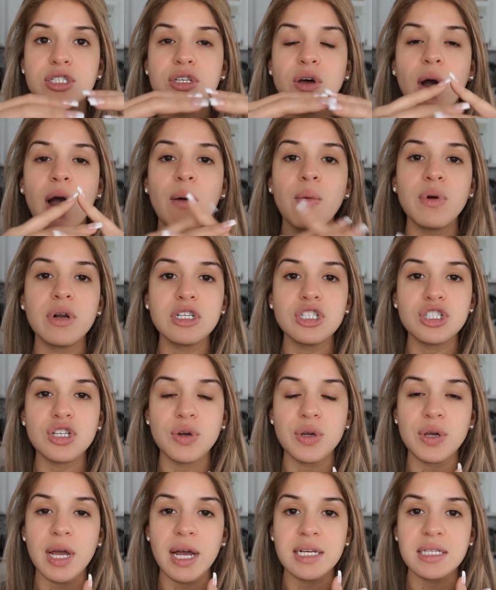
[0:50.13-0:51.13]
So I wanna
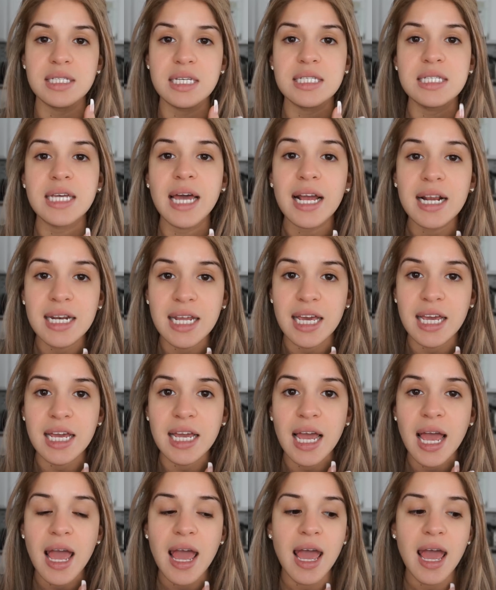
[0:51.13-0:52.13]
show you guys this technique,